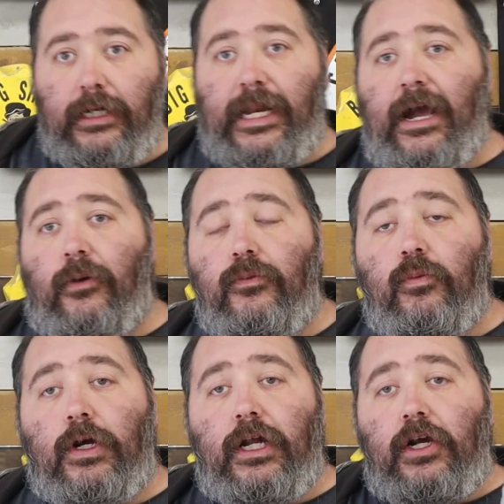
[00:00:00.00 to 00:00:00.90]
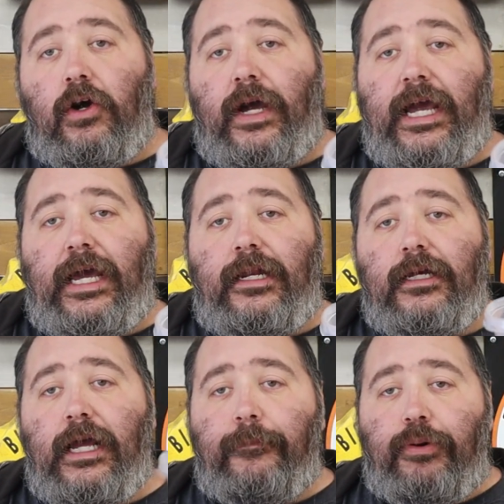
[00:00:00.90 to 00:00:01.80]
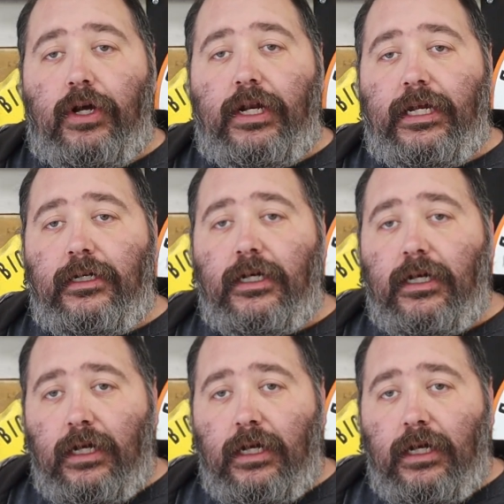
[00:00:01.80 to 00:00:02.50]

Now, we're going to go ahead and put in